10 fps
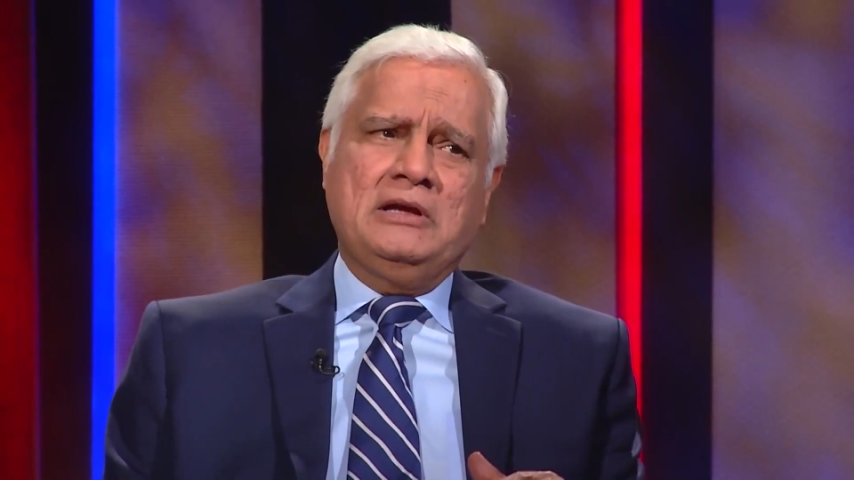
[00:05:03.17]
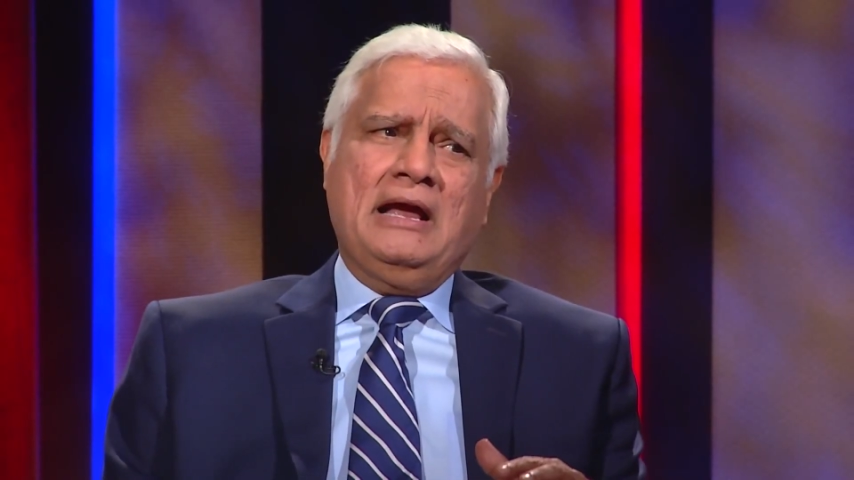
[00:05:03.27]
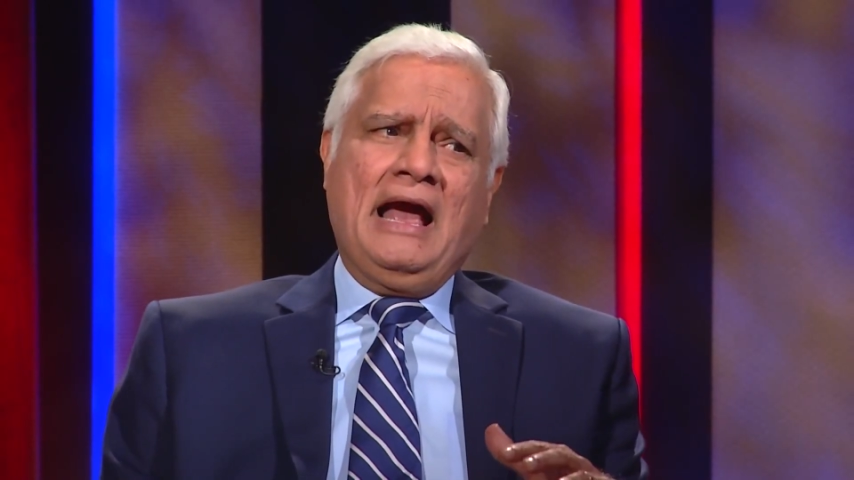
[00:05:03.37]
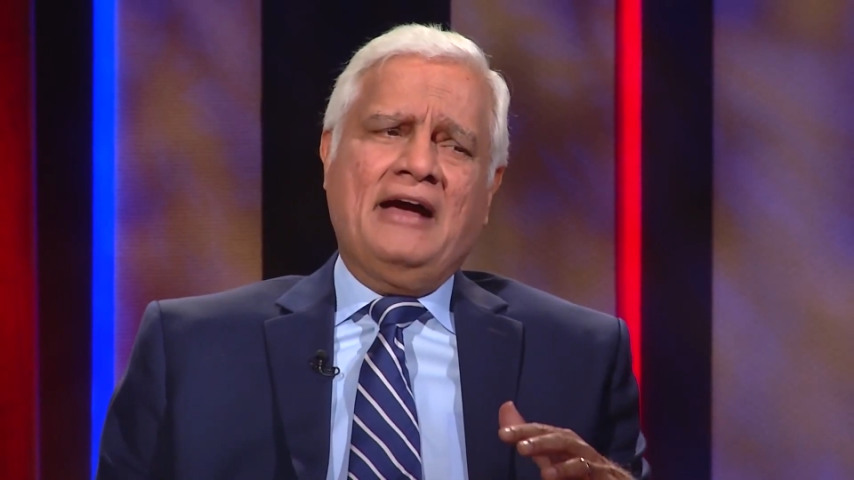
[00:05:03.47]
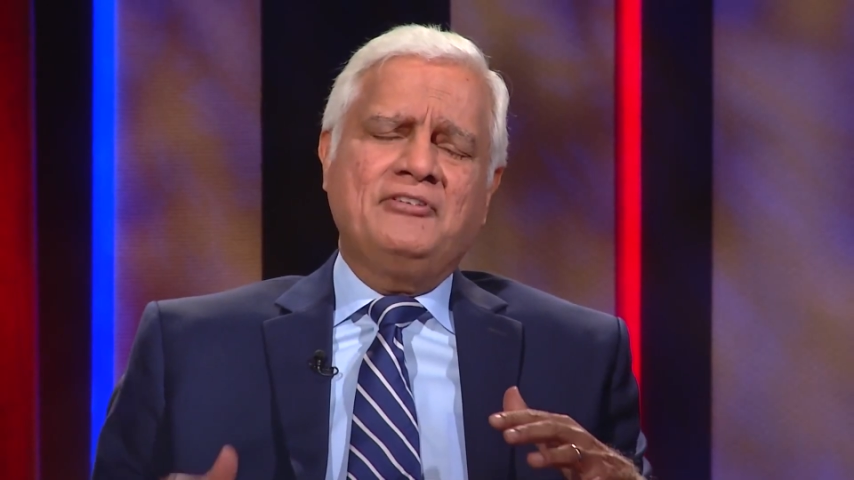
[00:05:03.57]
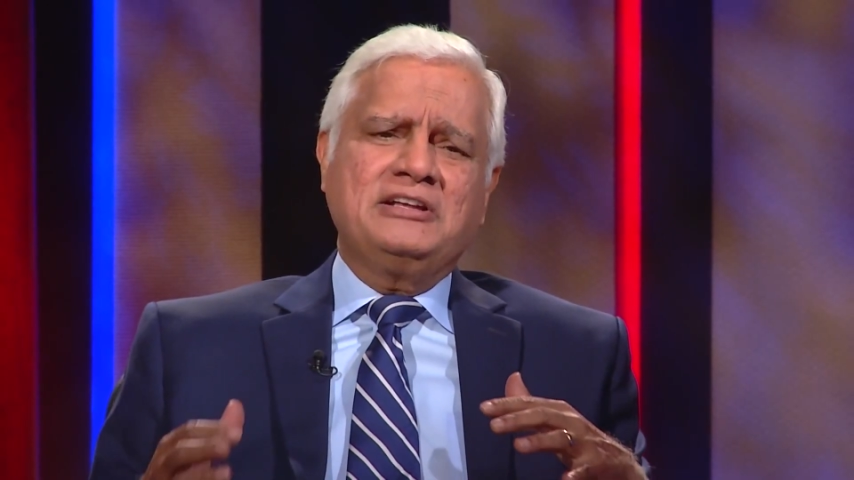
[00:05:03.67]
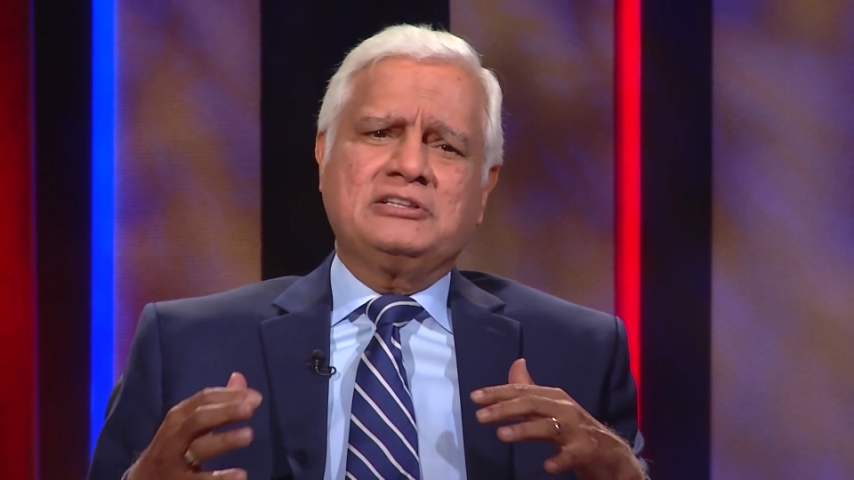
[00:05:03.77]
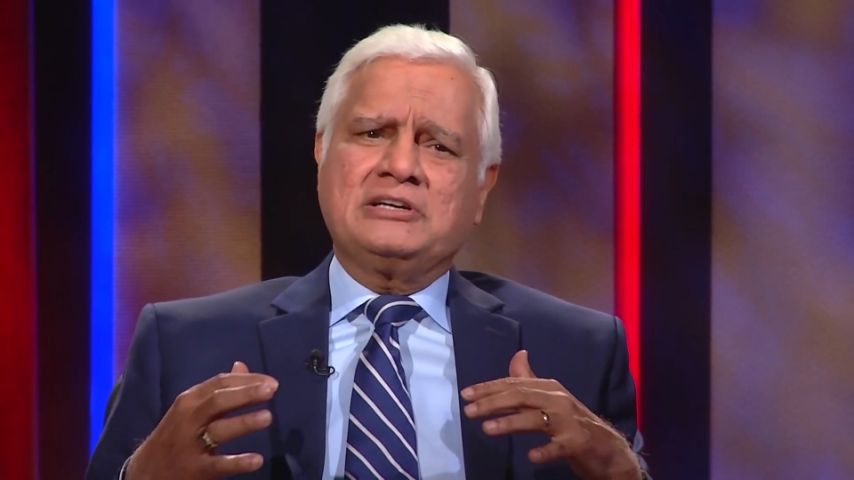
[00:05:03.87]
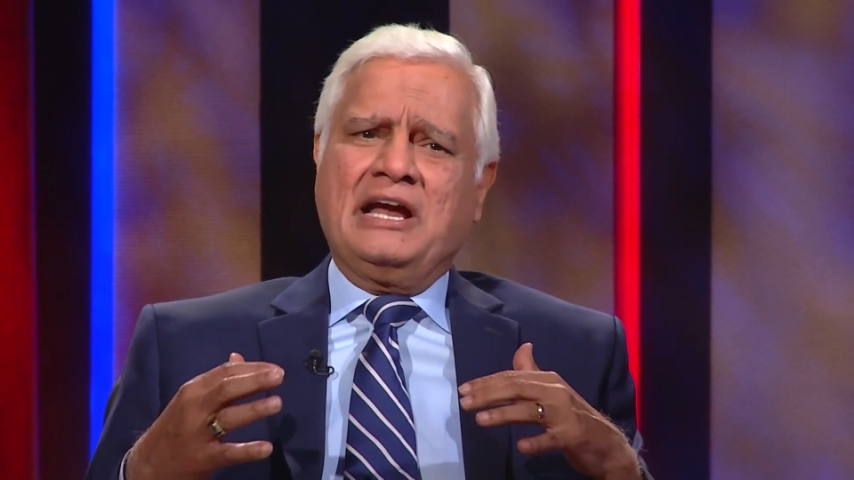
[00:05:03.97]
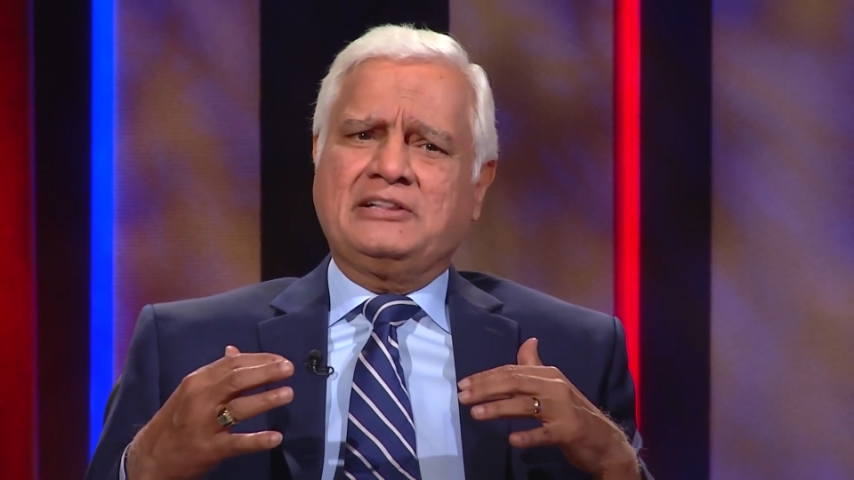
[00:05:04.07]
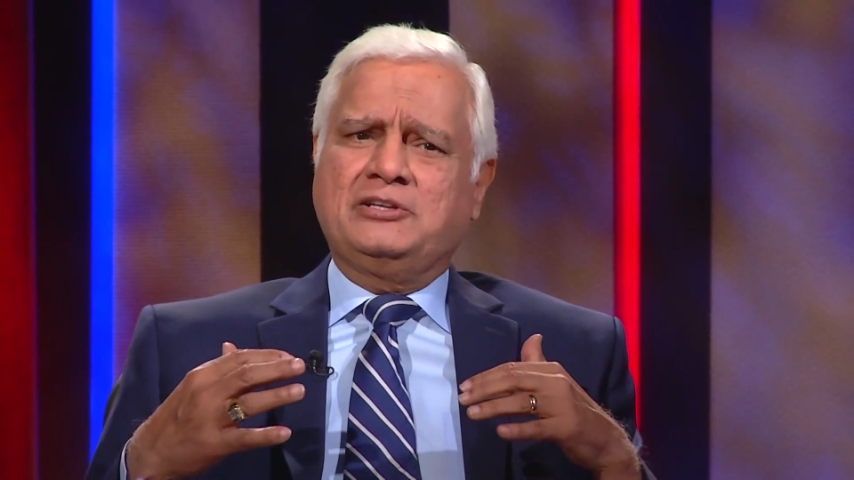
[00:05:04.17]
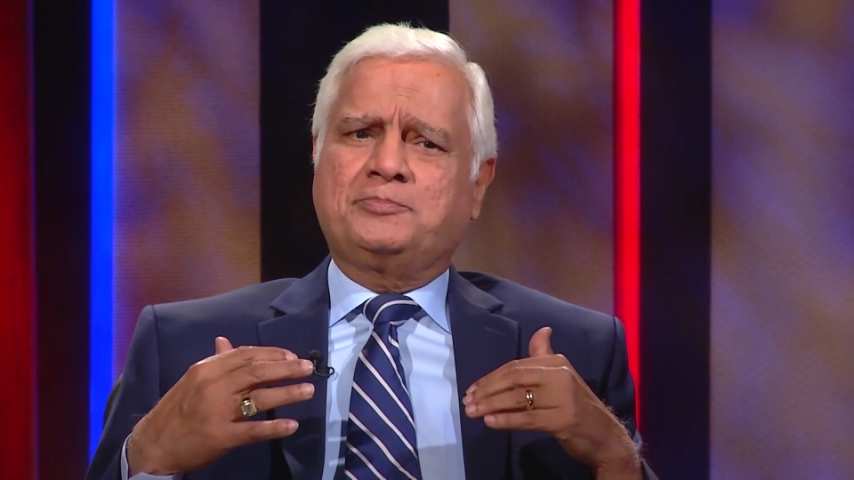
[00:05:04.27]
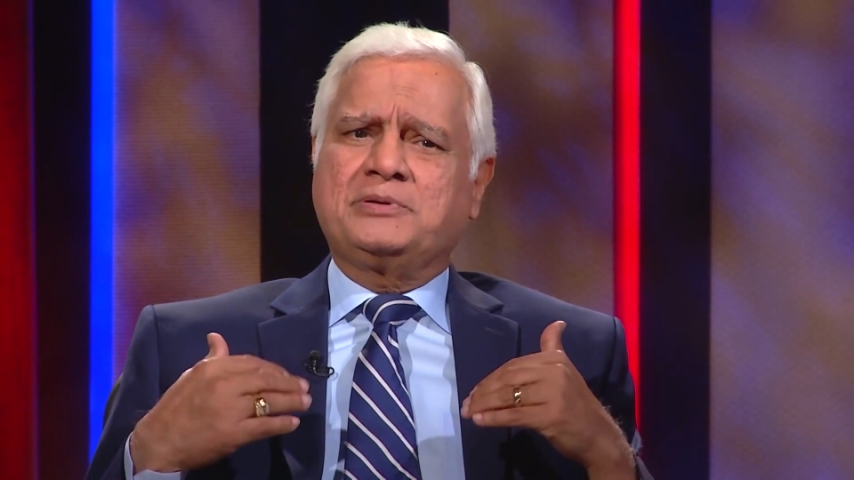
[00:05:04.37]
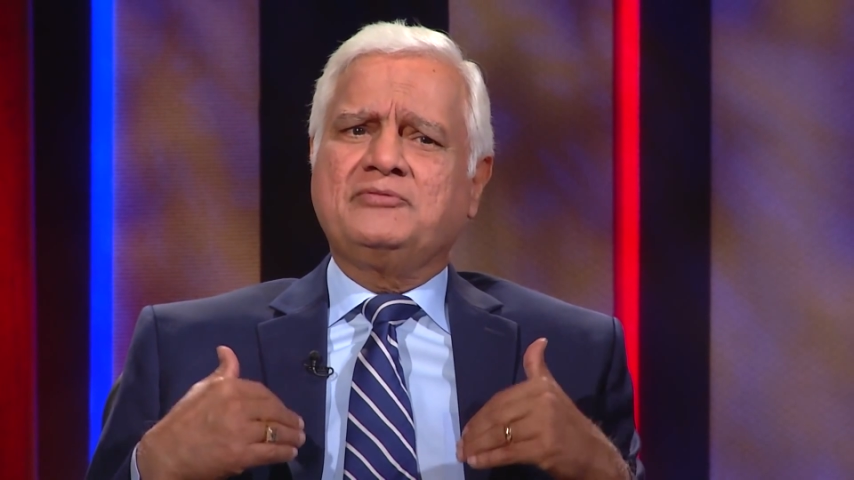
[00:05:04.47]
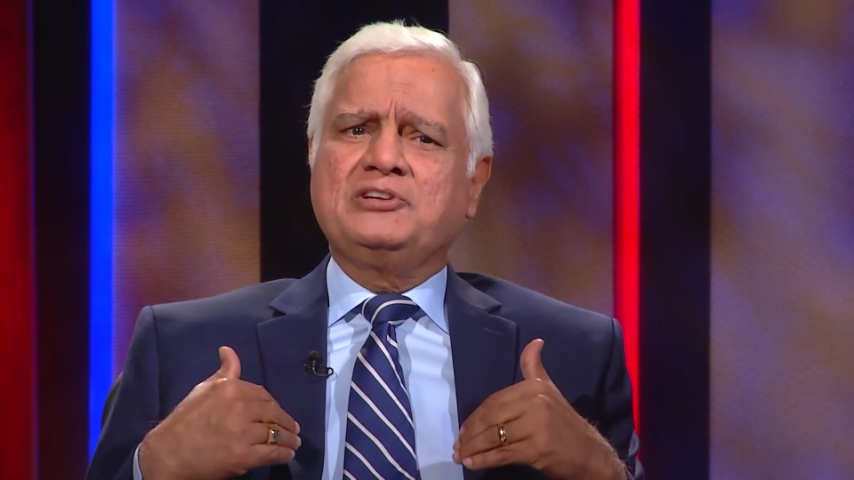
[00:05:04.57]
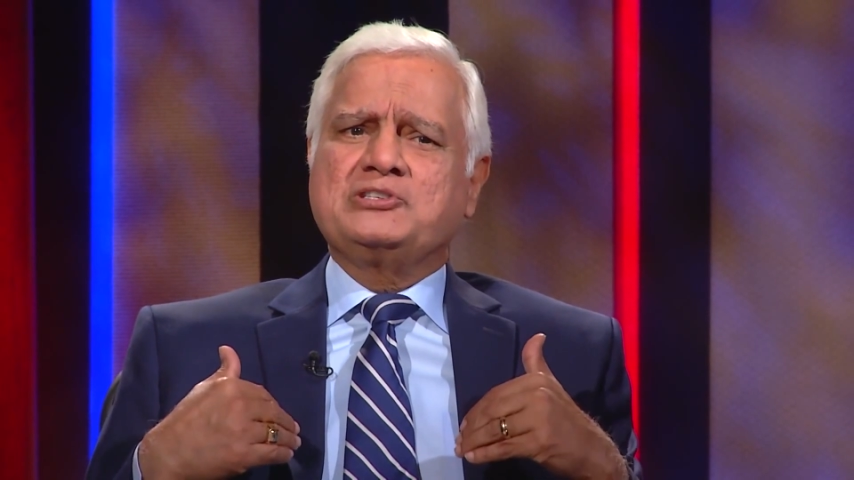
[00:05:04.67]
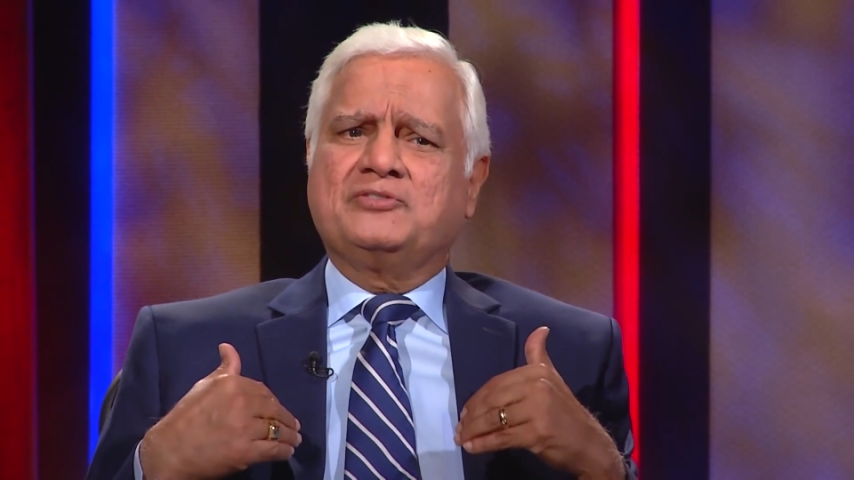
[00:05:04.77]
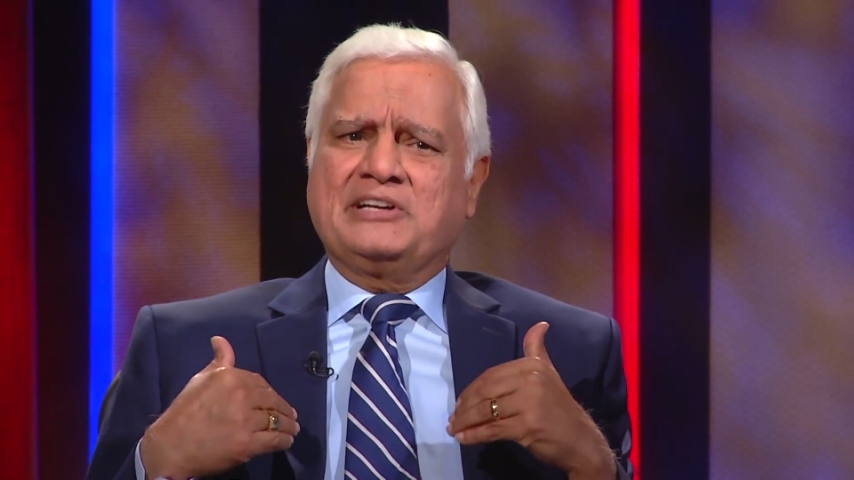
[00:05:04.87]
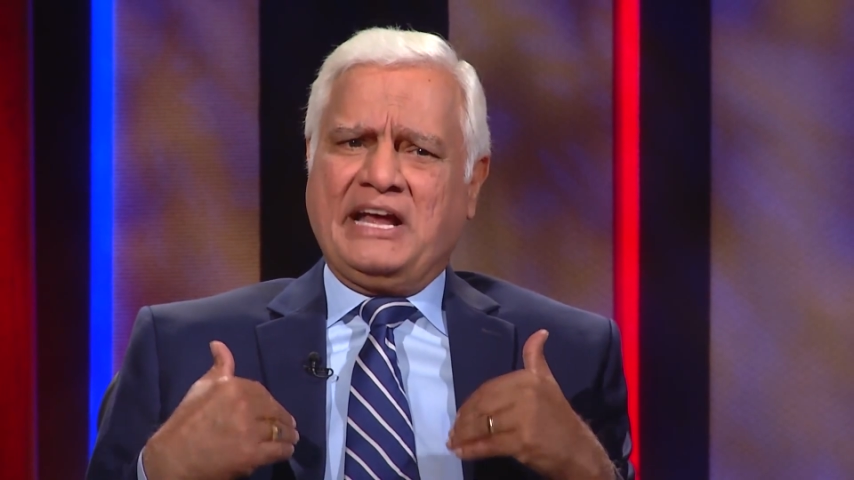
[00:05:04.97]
having had the privilege of an